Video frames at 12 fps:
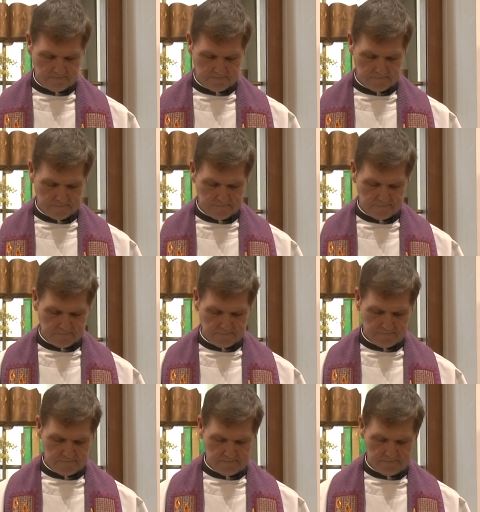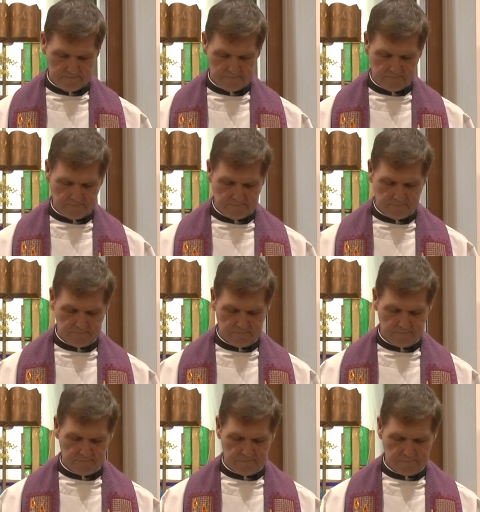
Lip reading: (no one is talking)